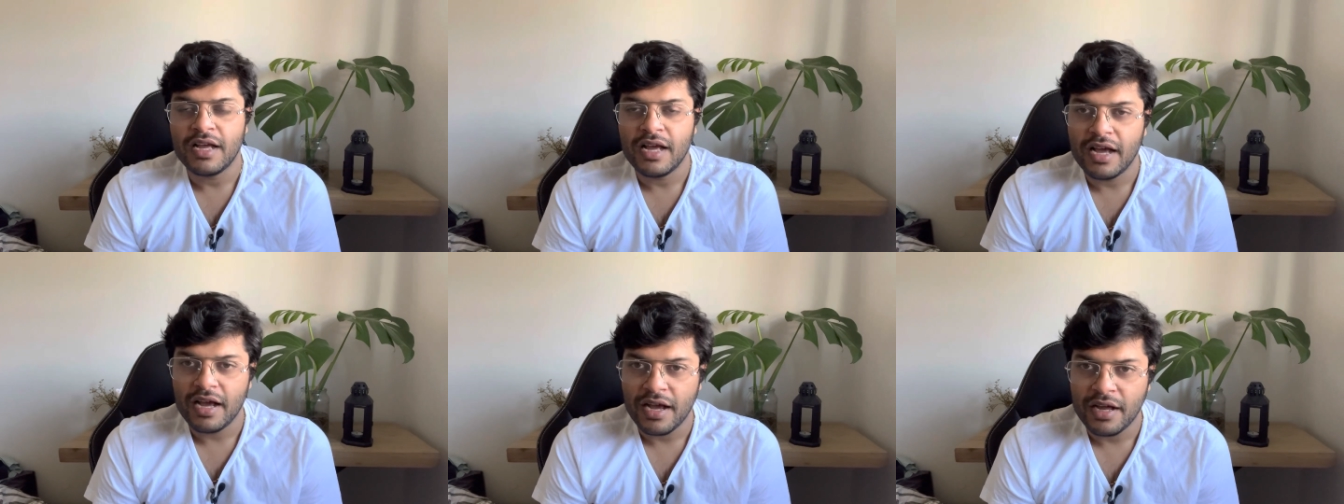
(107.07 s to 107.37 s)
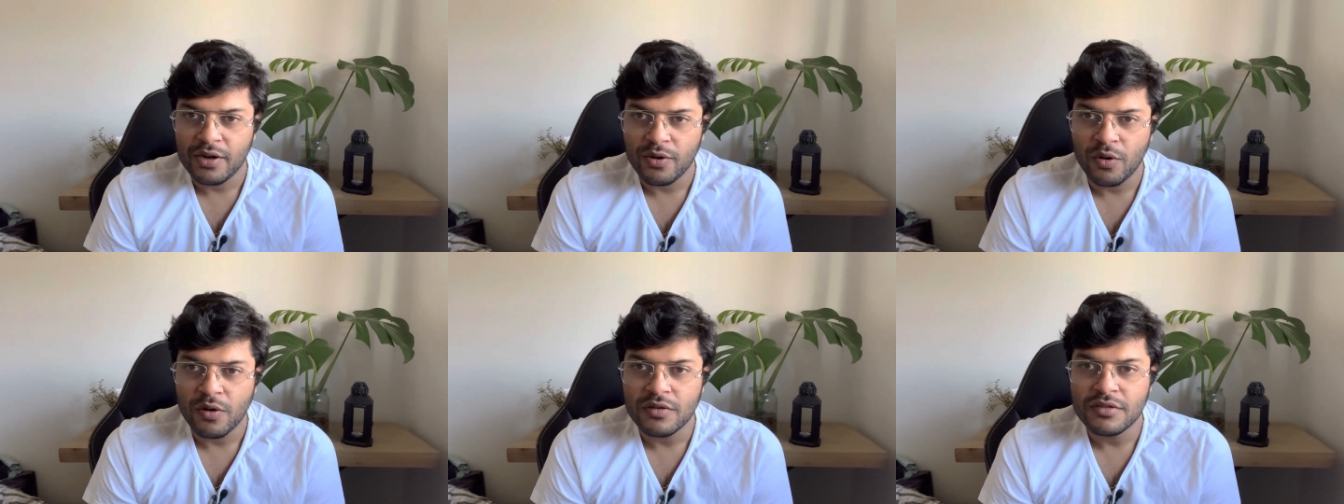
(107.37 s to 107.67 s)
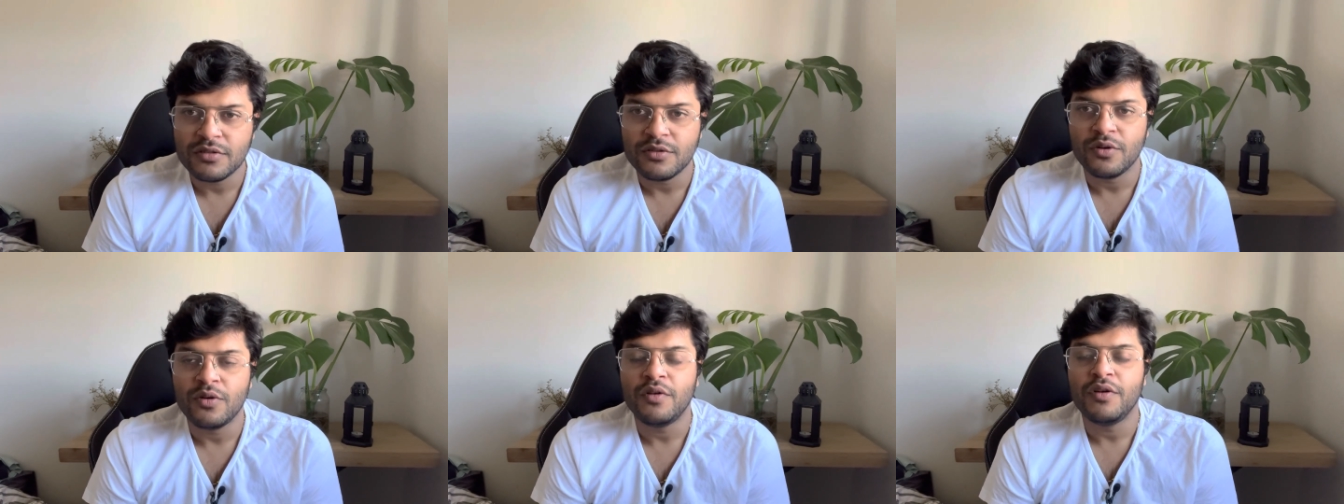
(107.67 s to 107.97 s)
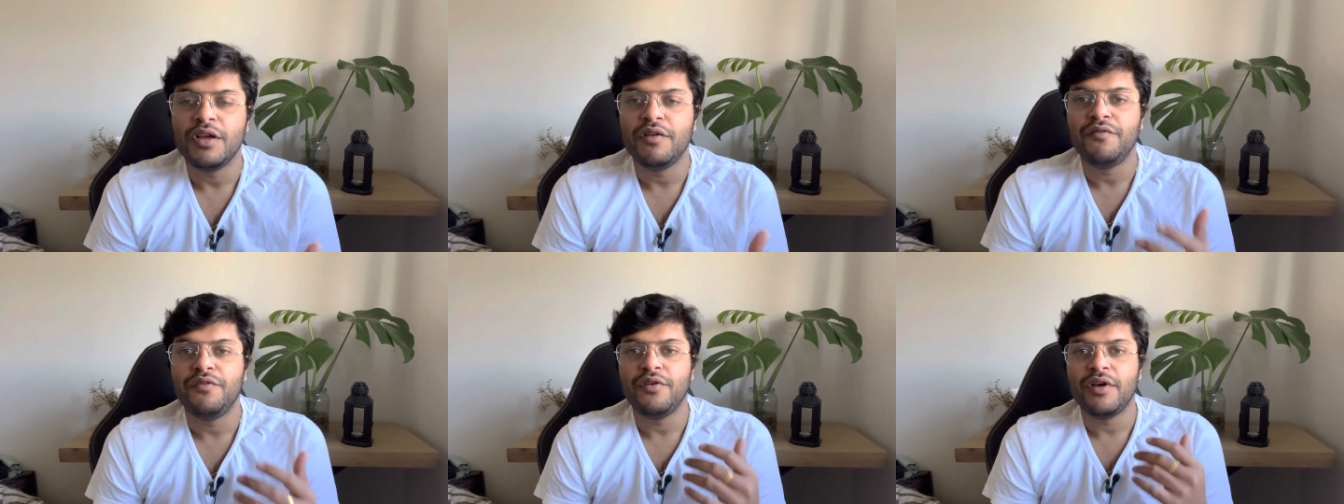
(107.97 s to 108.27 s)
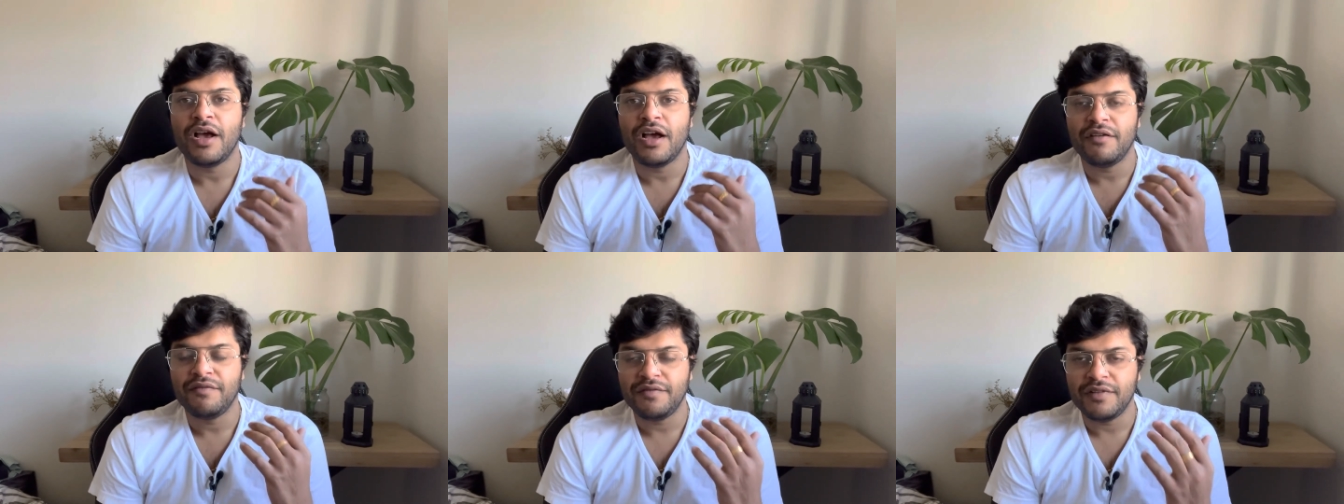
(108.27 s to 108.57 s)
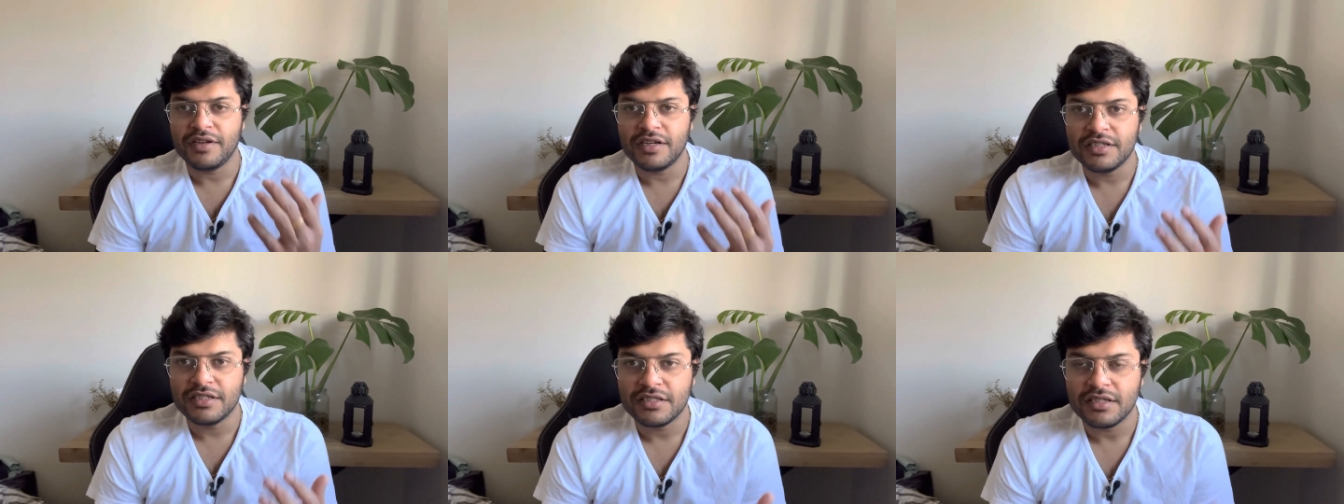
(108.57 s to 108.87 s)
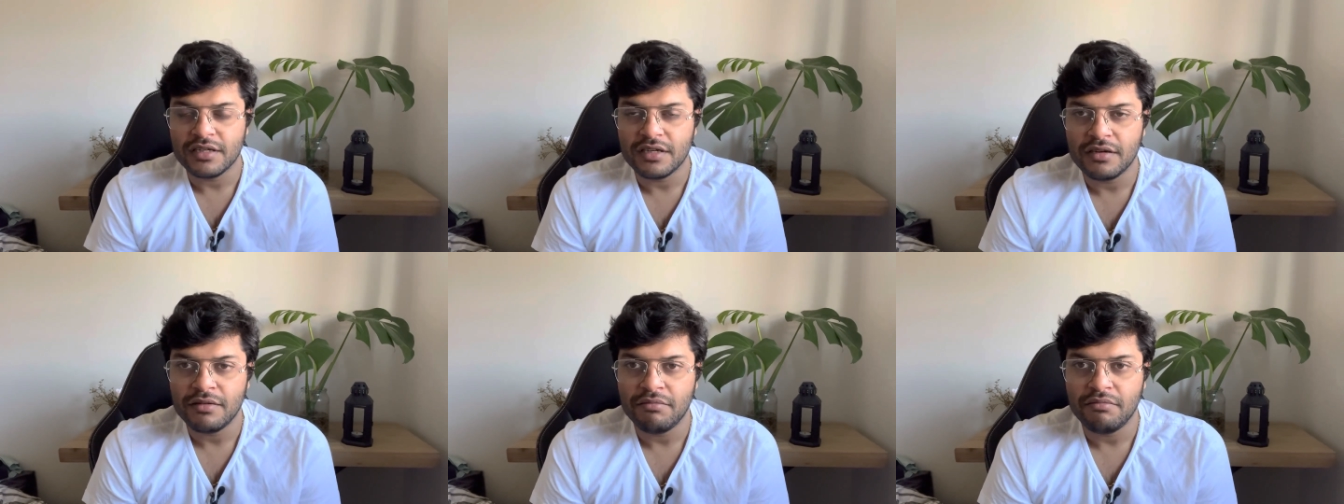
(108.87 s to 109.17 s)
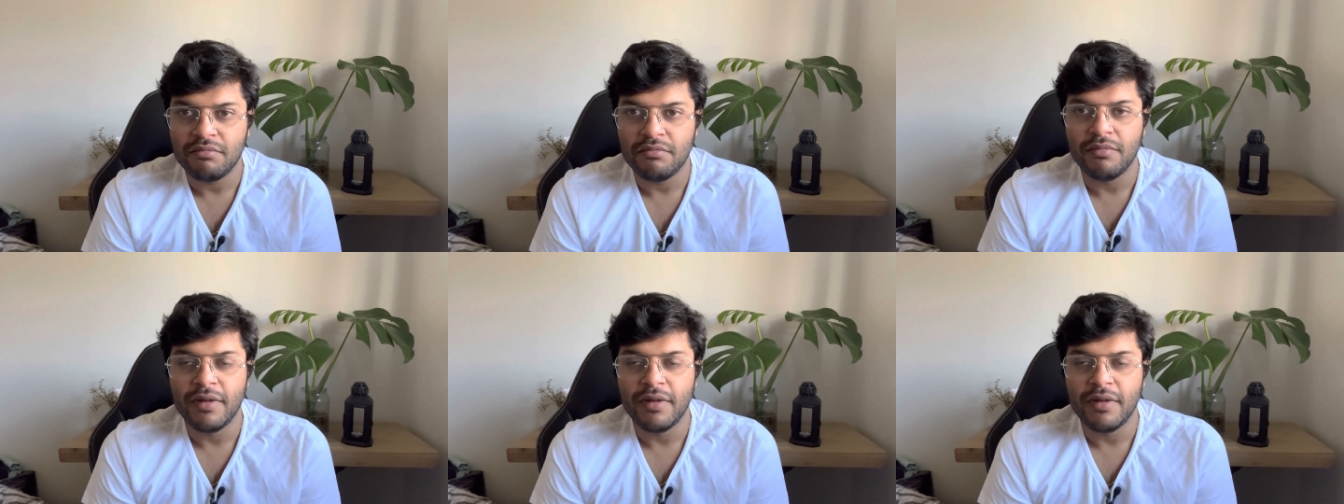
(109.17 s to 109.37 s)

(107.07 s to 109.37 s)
and also if you have finished um,